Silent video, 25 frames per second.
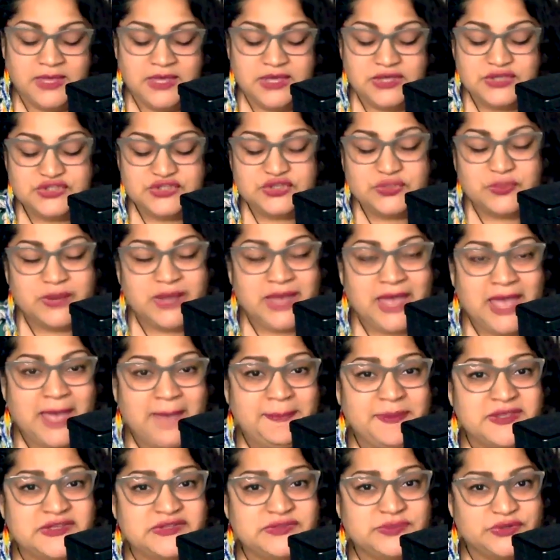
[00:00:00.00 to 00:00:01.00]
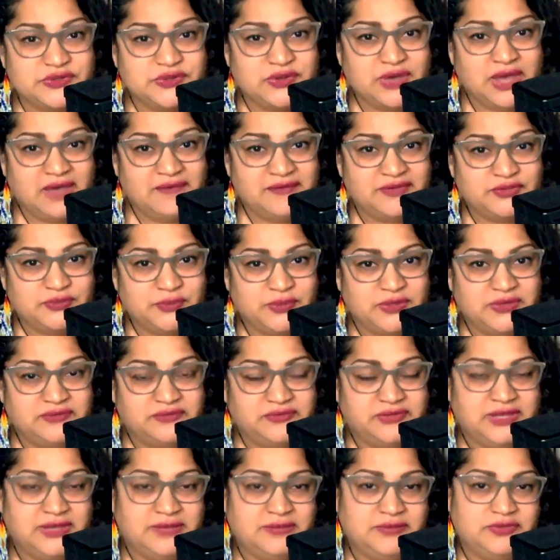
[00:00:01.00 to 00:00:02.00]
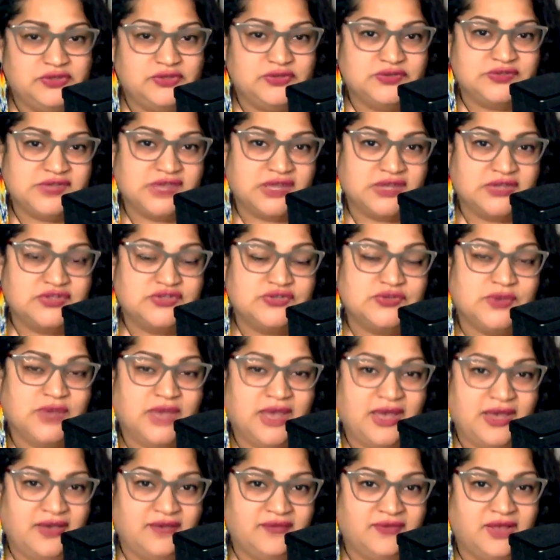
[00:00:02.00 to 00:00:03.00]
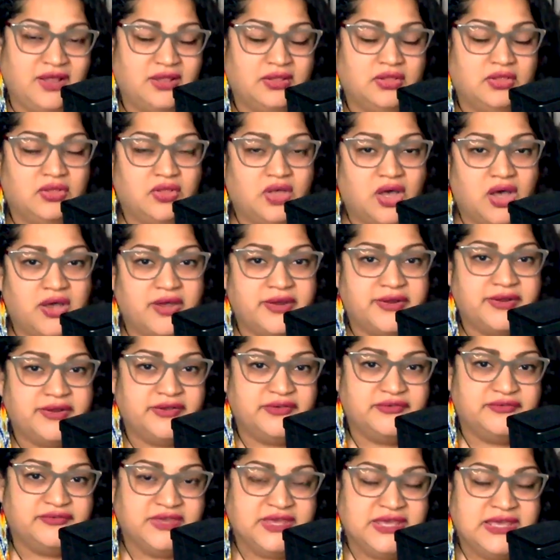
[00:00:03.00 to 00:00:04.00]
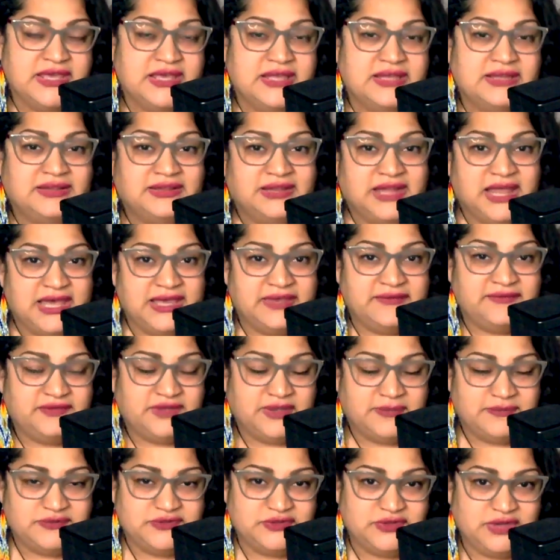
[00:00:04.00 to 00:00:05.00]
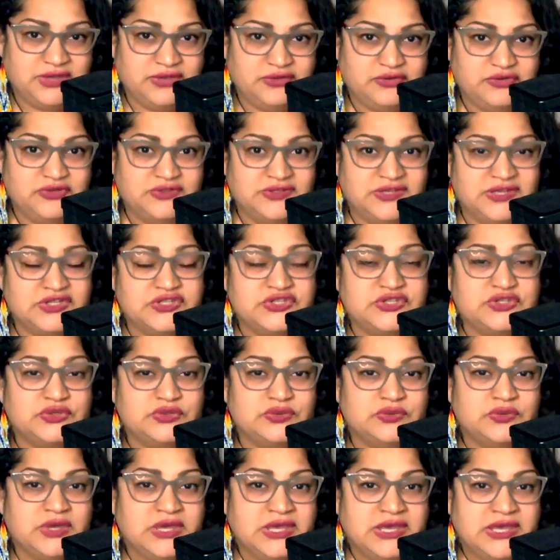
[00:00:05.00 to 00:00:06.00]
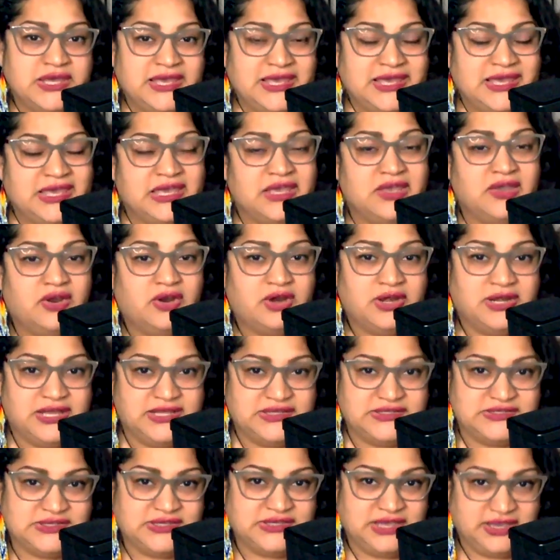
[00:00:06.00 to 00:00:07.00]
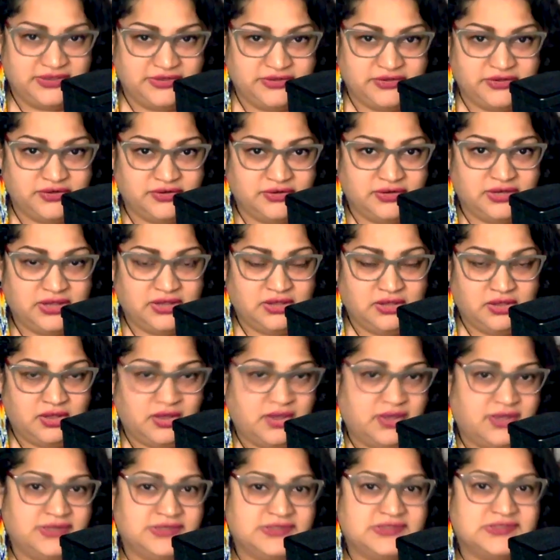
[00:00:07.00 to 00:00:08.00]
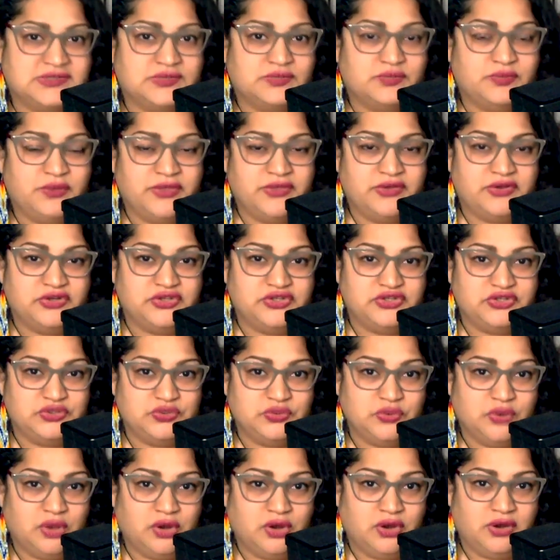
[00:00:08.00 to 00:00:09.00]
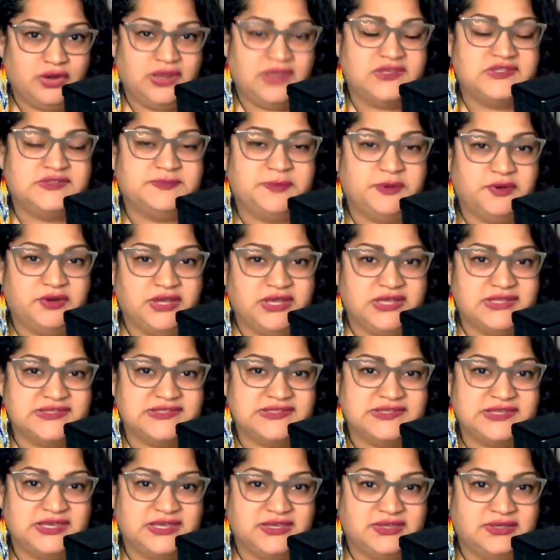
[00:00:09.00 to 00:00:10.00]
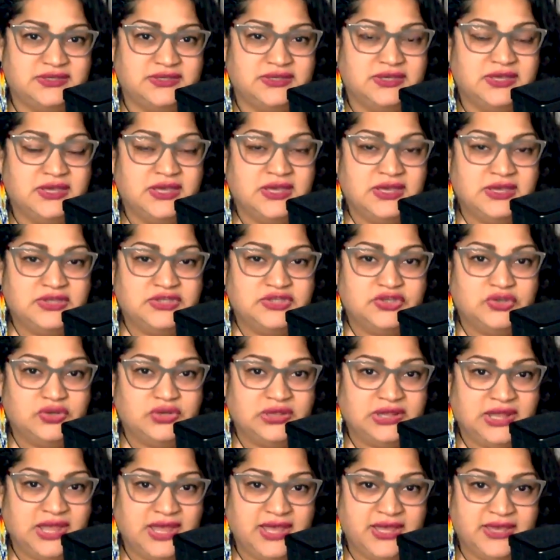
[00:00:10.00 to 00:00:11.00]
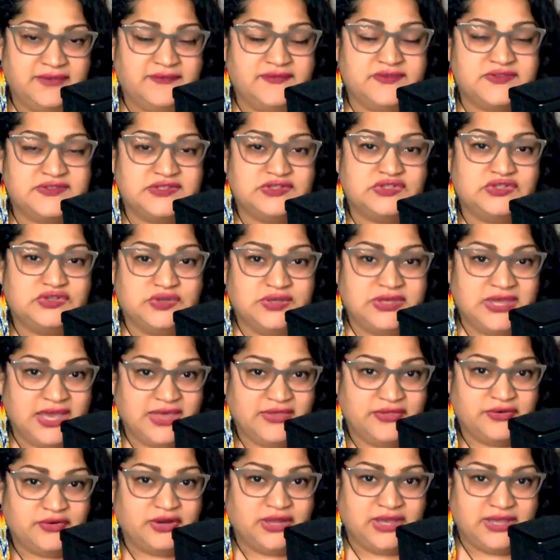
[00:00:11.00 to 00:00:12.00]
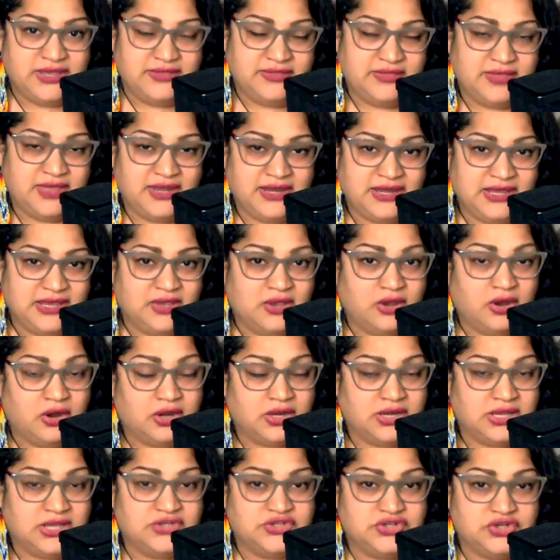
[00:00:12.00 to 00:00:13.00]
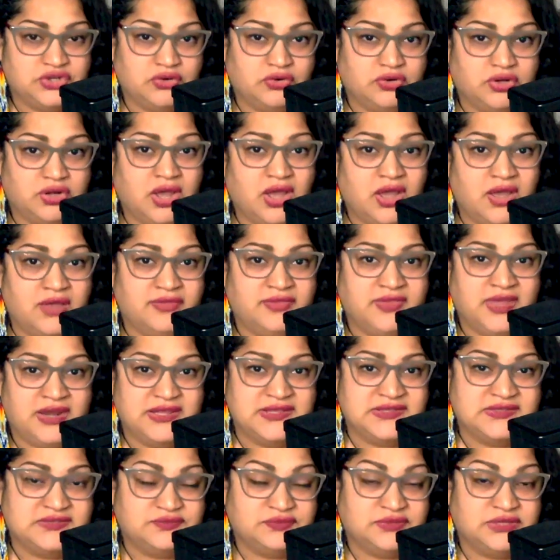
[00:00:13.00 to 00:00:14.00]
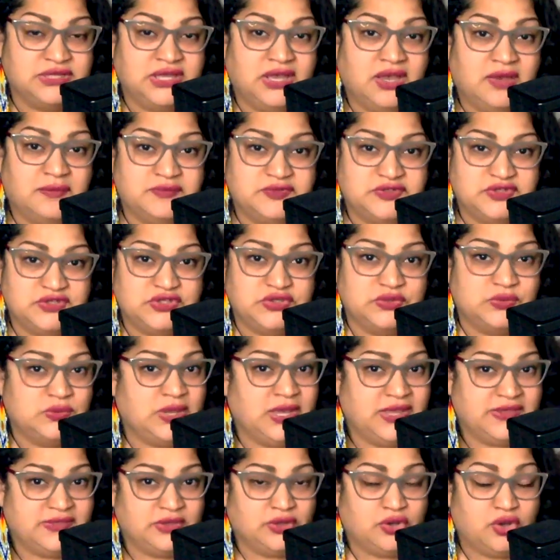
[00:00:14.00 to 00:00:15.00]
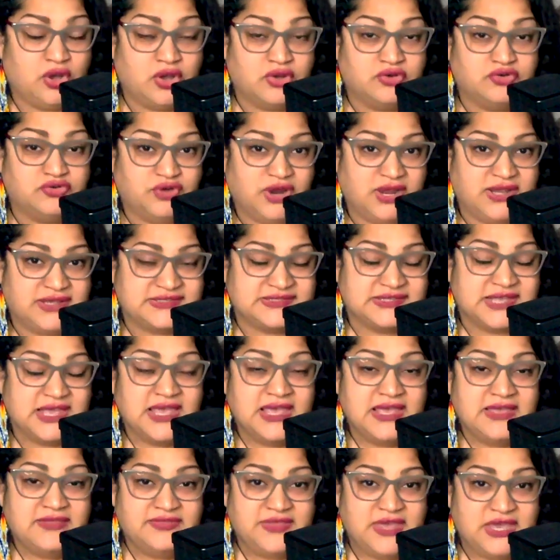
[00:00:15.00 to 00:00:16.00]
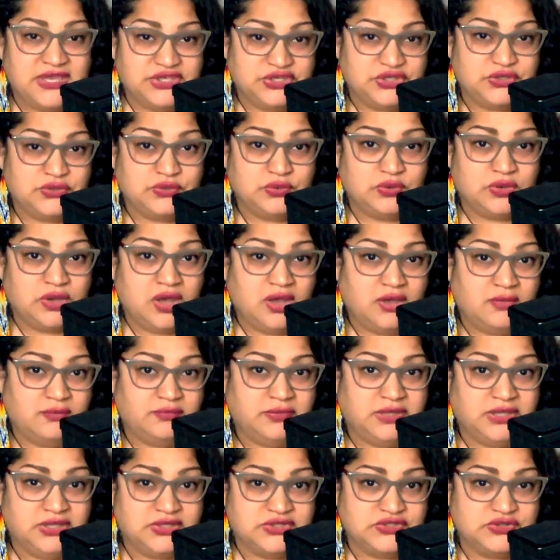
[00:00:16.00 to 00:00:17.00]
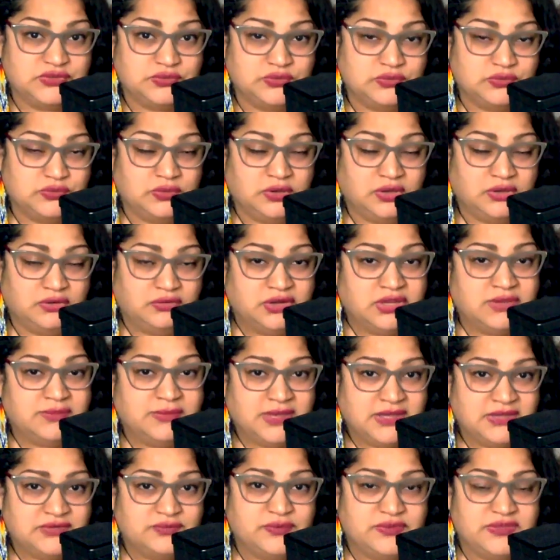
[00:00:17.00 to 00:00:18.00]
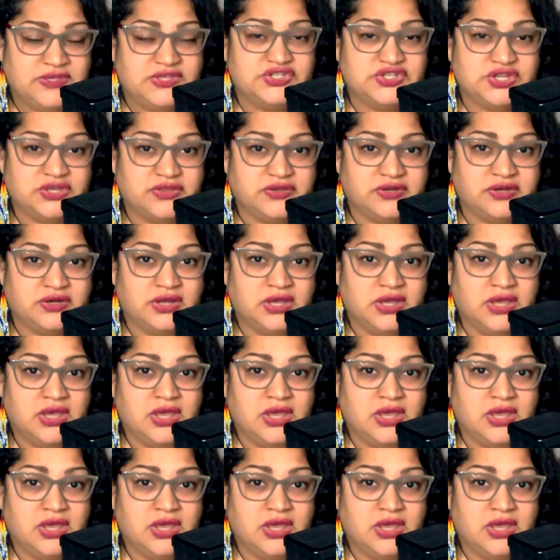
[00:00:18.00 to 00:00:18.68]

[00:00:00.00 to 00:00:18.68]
So what happens when you have a twin flame, you tend to have a lot of lifetimes together. You tend to incarnate together a lot, whether you are experiencing your lives together in that incarnation or not. That is really up to you and the contracts that you come into agreement with each other.